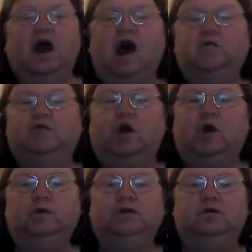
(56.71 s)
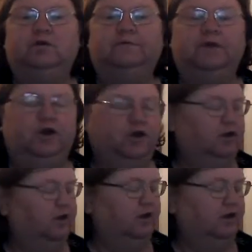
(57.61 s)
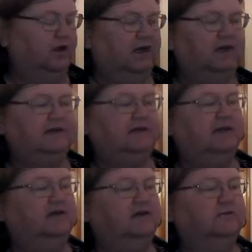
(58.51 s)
I will go and look for her, he said.